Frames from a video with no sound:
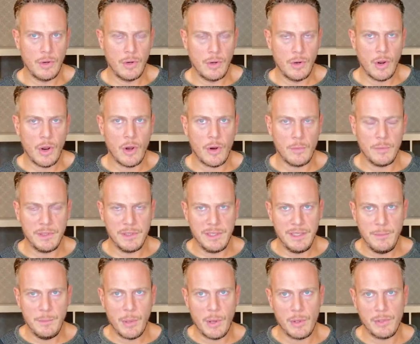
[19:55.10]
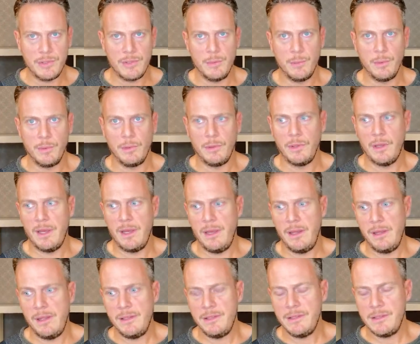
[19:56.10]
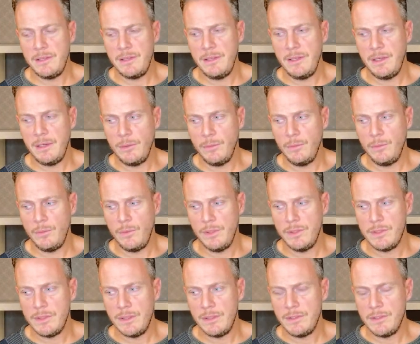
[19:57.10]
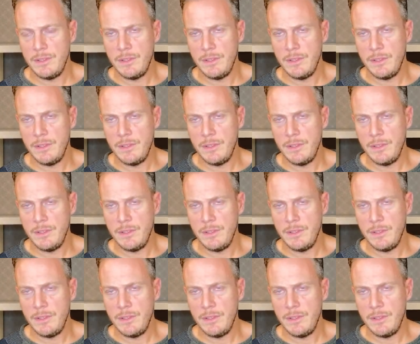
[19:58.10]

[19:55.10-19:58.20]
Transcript: commonly possible. It's